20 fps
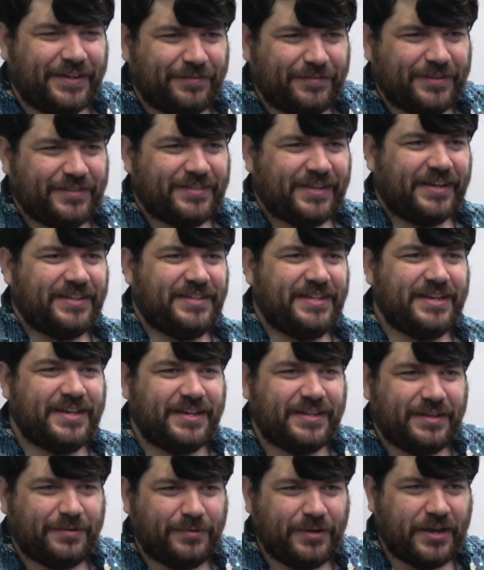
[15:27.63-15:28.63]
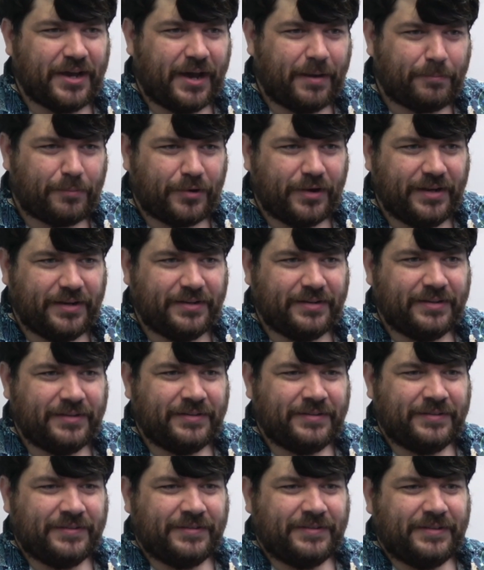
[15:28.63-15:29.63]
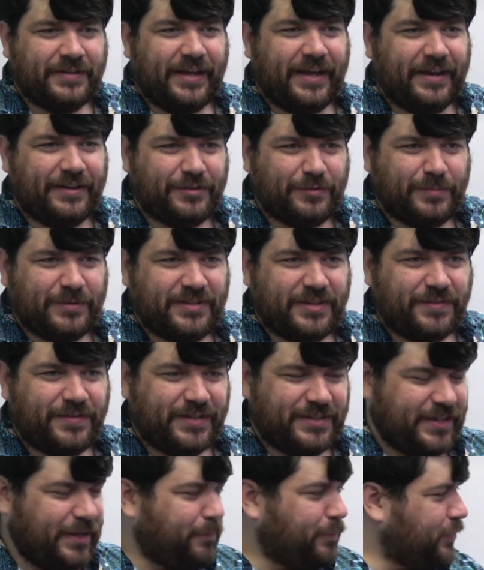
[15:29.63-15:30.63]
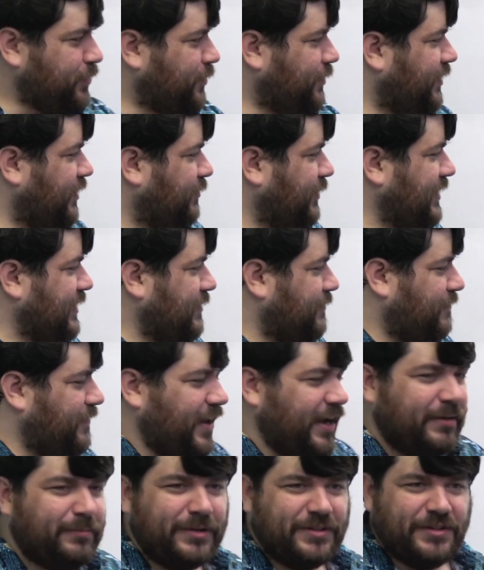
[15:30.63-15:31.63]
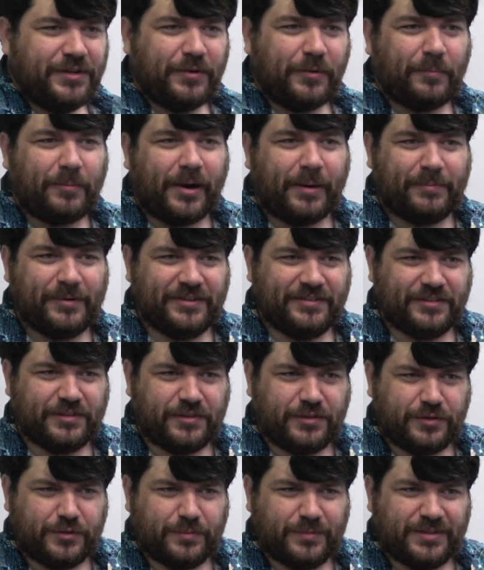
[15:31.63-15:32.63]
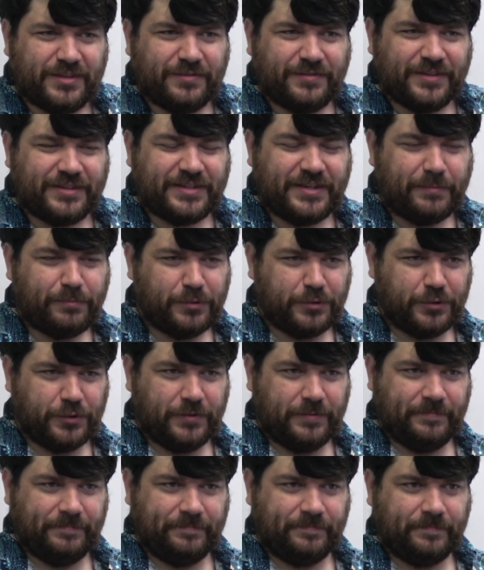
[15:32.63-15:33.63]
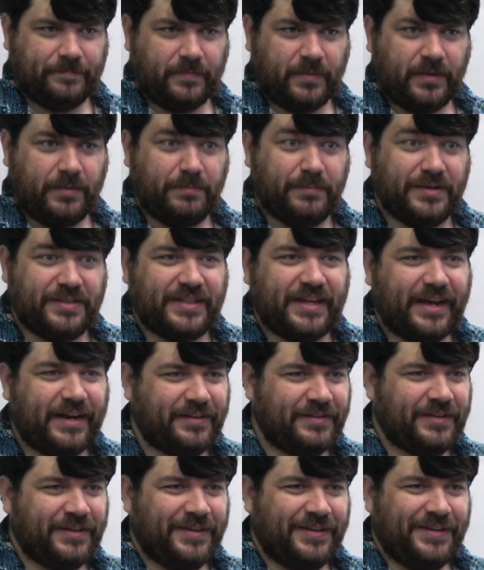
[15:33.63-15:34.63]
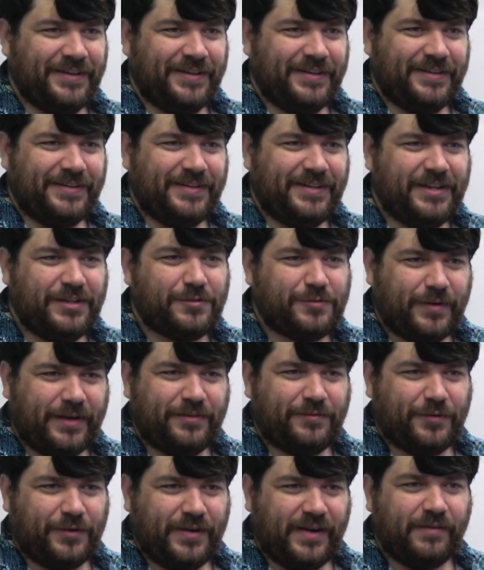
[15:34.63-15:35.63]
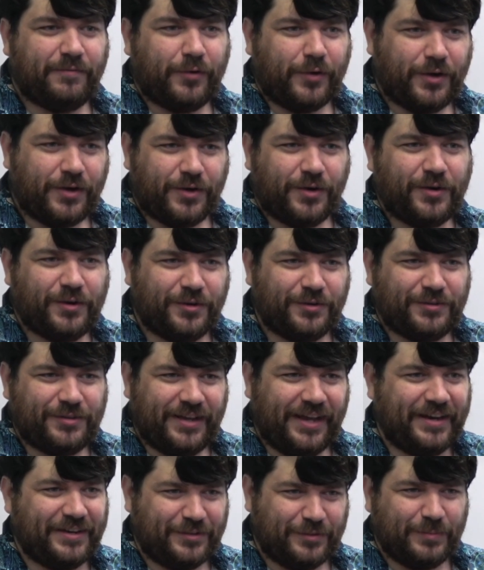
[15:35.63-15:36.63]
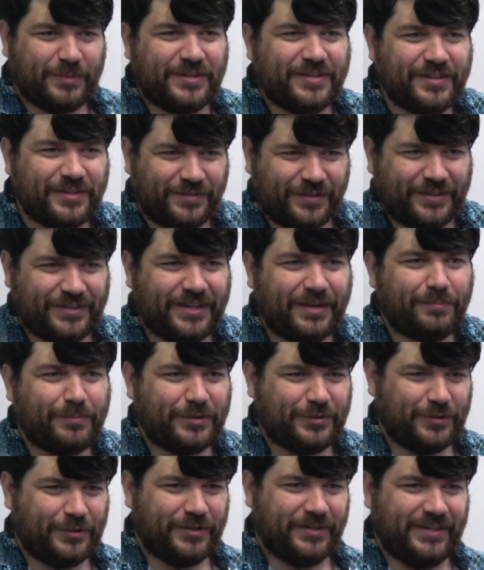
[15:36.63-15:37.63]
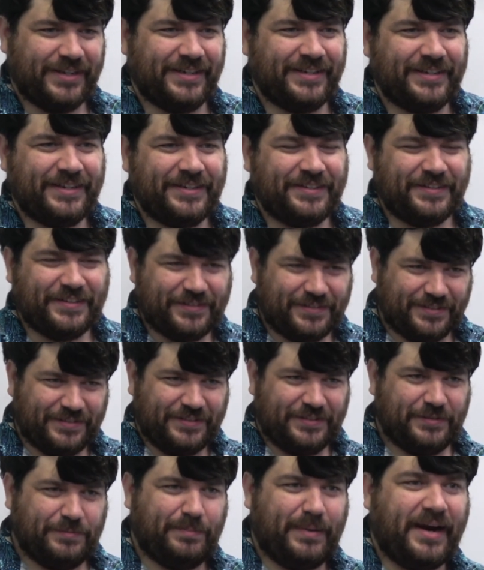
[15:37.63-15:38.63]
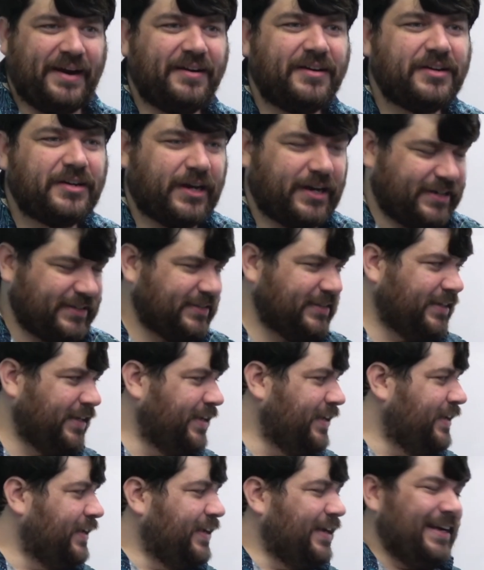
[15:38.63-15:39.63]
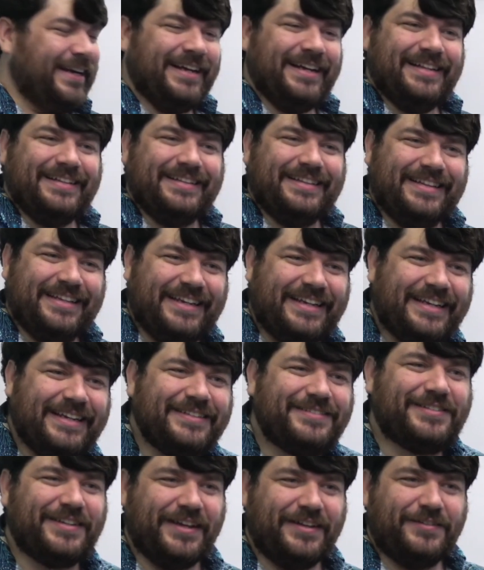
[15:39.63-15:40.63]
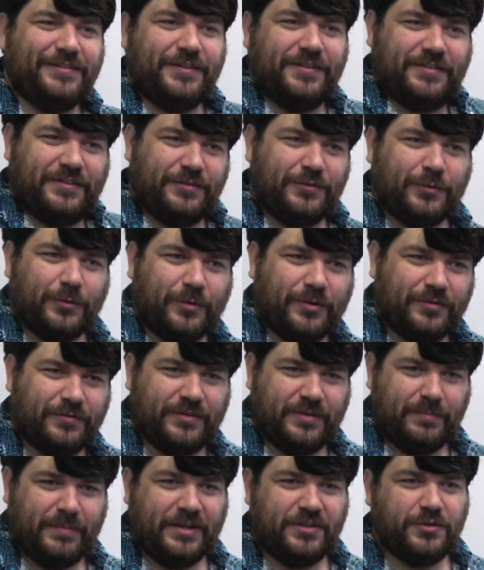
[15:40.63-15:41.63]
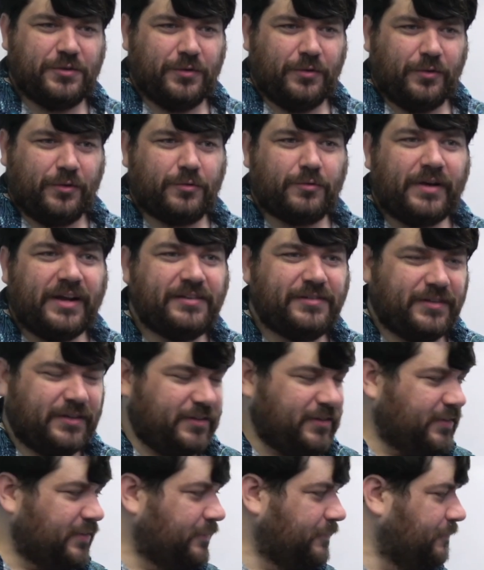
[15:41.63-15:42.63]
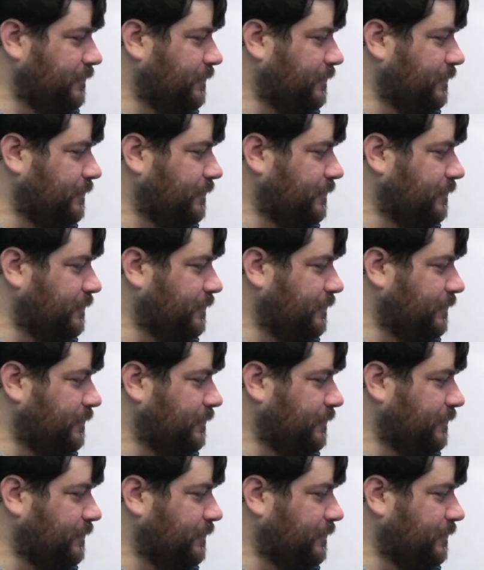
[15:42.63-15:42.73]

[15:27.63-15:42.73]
of this idea that we operate at a specific temperature, that we define material properties at a specific temperature, but that heat transfer never occurs at a specific temperature. This paradox leads into this sort of dimensional crisis